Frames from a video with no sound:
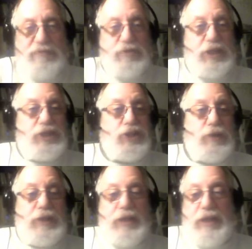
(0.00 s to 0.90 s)
offering,
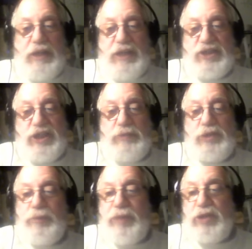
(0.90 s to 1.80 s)
so it
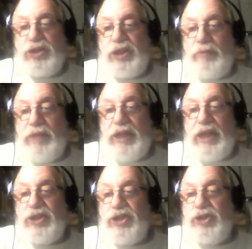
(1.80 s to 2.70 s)
seems to bear some
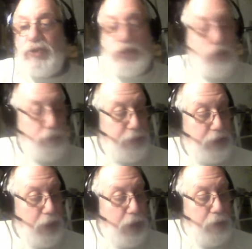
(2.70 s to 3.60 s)
connection to
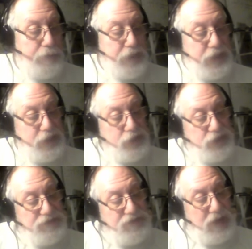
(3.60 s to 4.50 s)
atonement, but
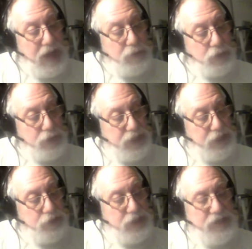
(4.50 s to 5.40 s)
there's flour
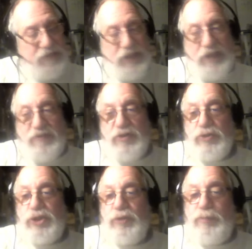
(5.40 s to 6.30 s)
that you're given if
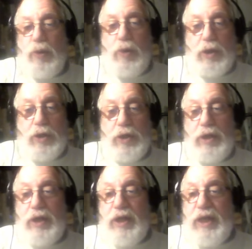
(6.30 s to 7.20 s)
you're too poor.
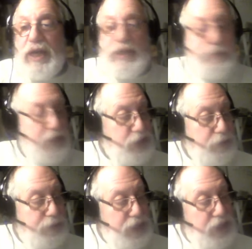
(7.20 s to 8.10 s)
And he
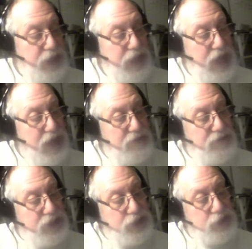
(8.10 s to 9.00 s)
makes a big thing out
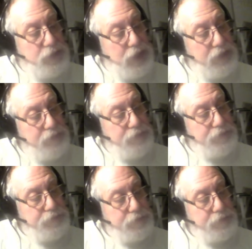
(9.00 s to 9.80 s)
of this, right?